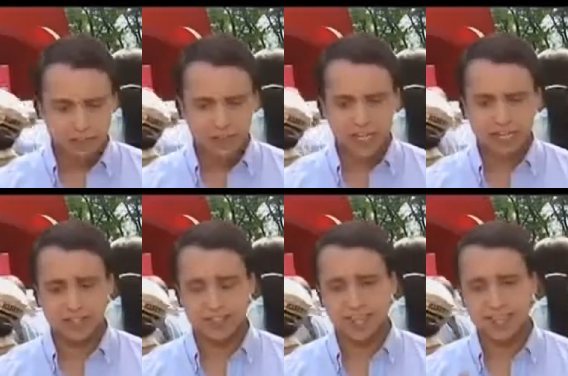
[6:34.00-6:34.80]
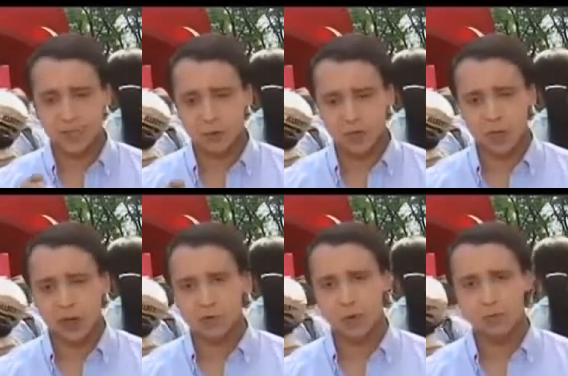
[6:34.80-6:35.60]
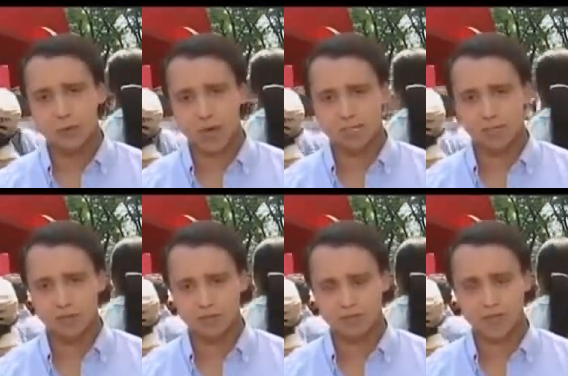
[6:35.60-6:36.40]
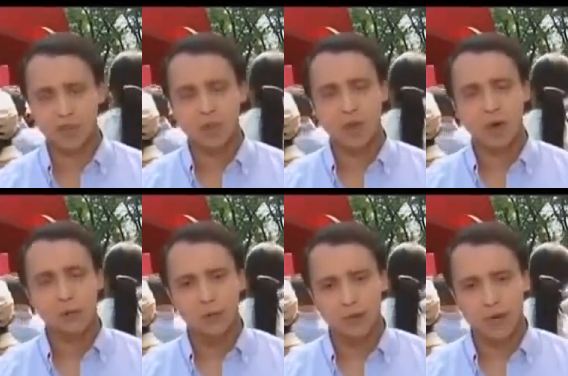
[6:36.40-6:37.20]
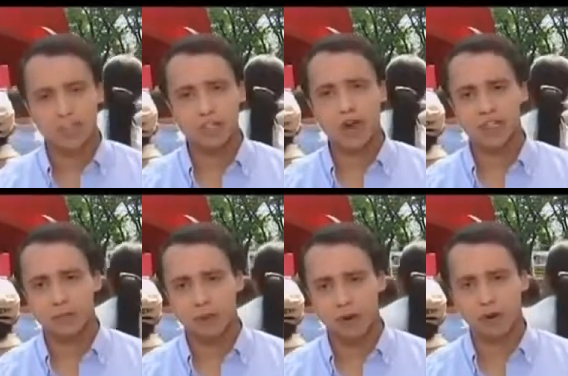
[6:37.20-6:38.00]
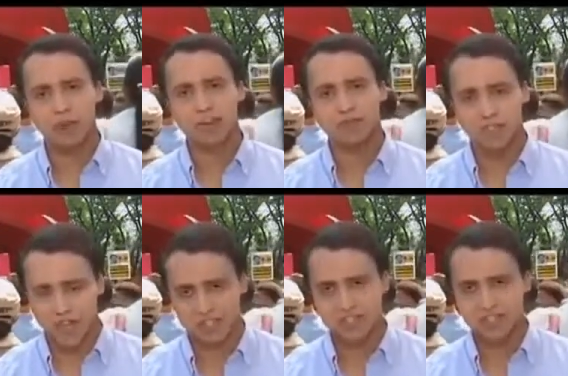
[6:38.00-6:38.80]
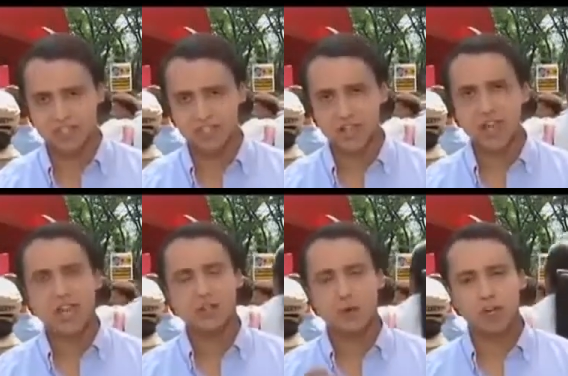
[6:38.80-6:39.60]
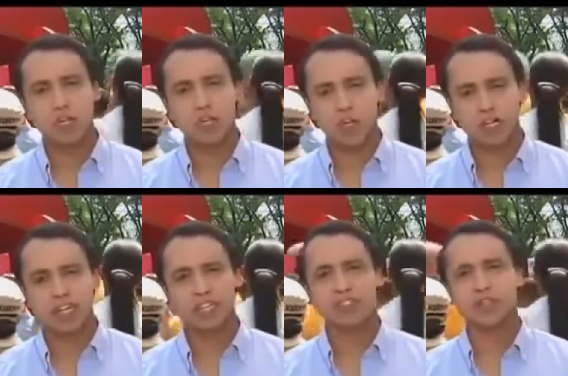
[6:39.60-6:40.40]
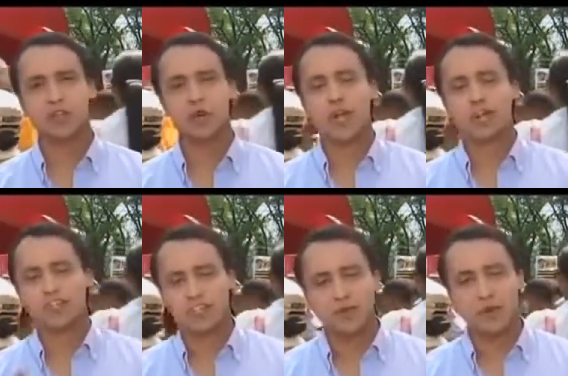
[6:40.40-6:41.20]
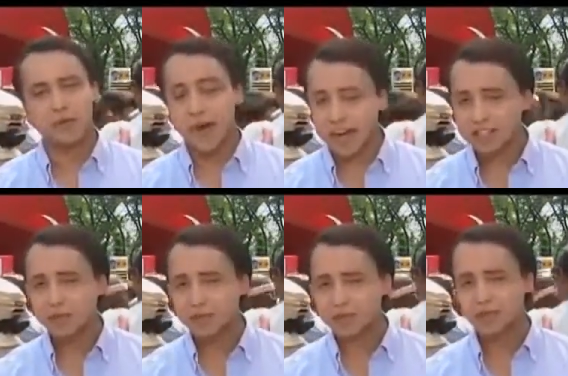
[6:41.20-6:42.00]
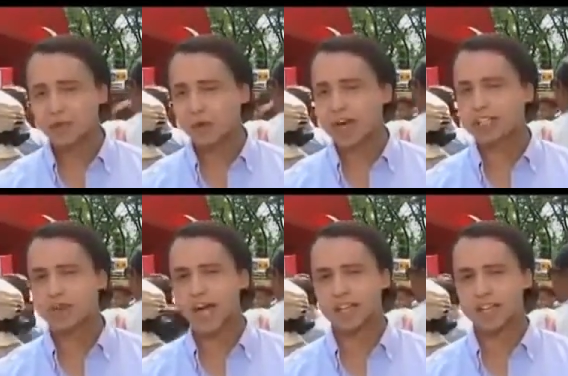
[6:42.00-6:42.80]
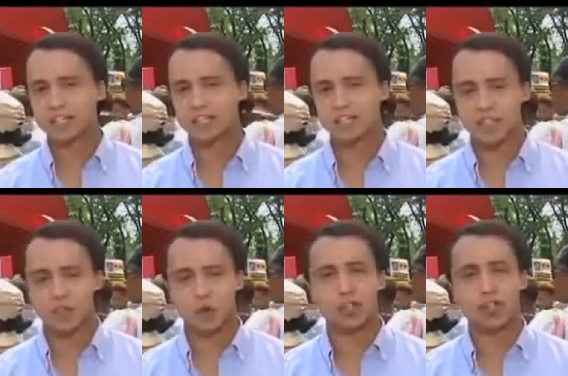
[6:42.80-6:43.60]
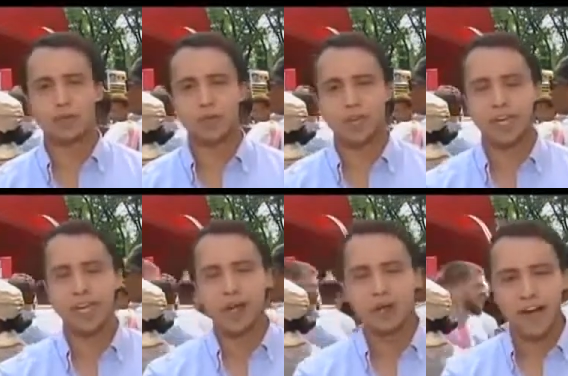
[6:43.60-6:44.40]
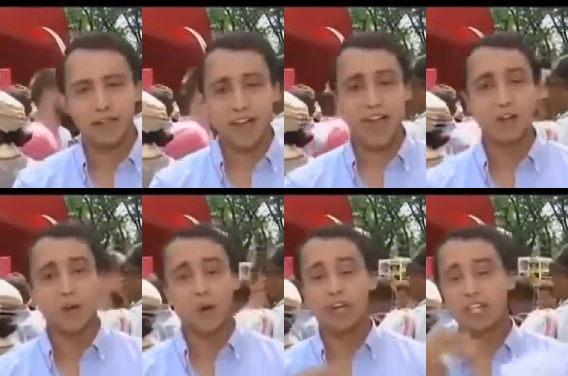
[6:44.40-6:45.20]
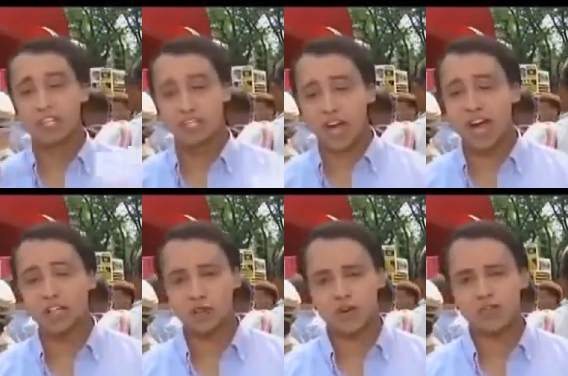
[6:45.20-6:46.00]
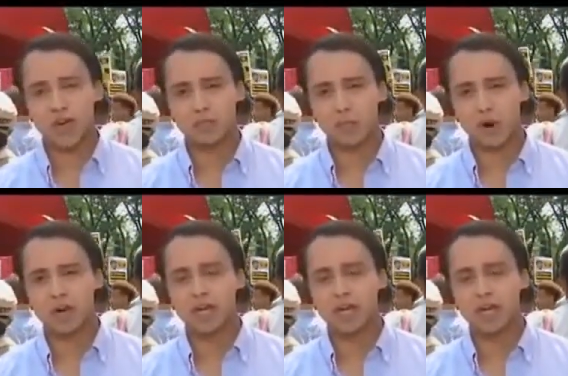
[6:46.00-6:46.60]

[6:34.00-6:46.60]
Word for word: The main thing is, is that they really want to put pressure. They want to put pressure on the Department of Justice to really look into civil possible civil rights violations that George Zimmerman might have had when he shot Trayvon